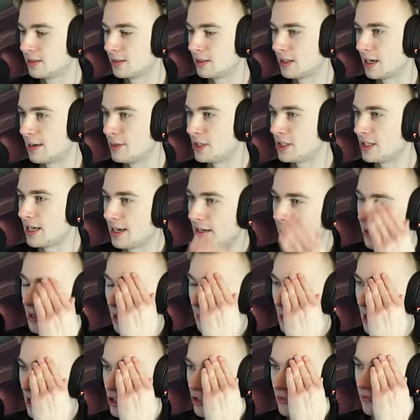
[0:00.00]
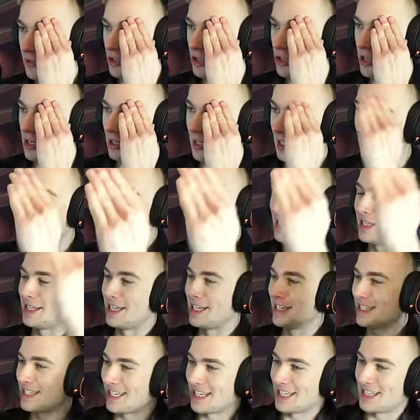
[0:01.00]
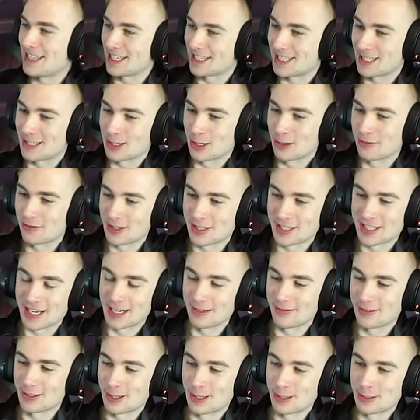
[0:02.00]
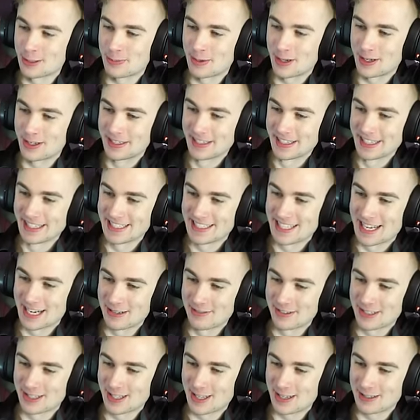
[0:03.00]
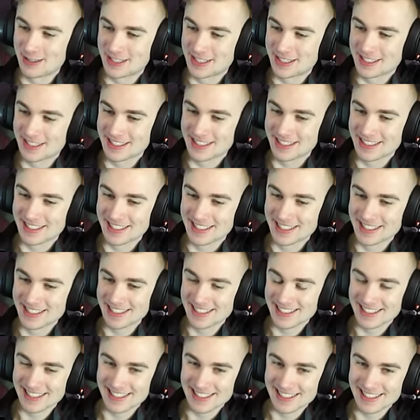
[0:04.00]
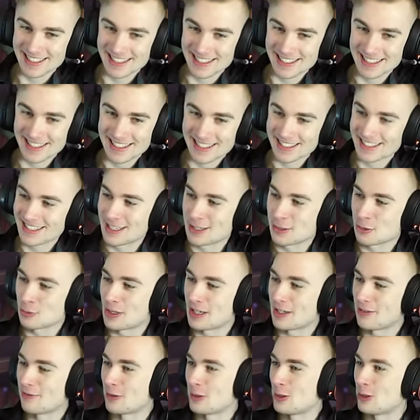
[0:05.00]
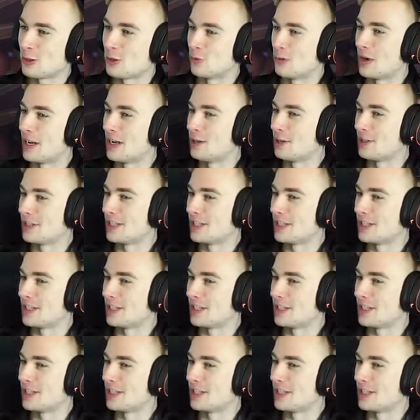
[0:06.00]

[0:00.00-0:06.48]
I'm insane. I'm actually visionary. He thinks he thinks it's over. It's not even close, bro. It's not even close. He's waiting for the surrender.